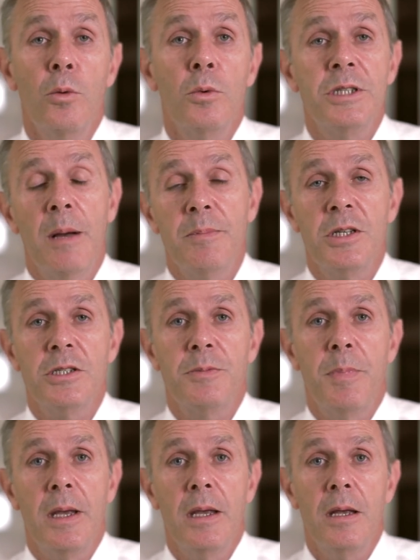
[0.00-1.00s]
was up to
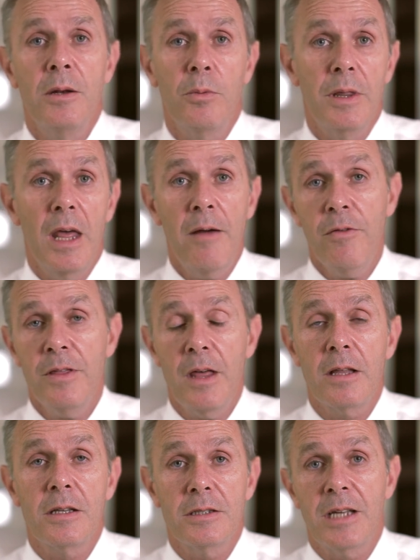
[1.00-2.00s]
speed with
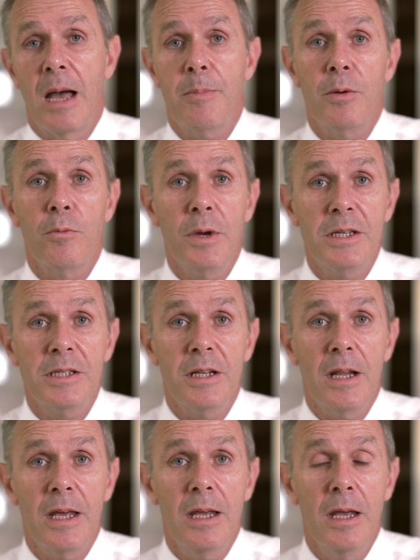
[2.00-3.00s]
everything that's happened
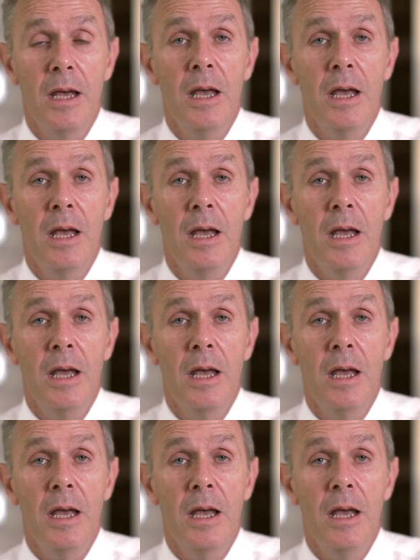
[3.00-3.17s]
recently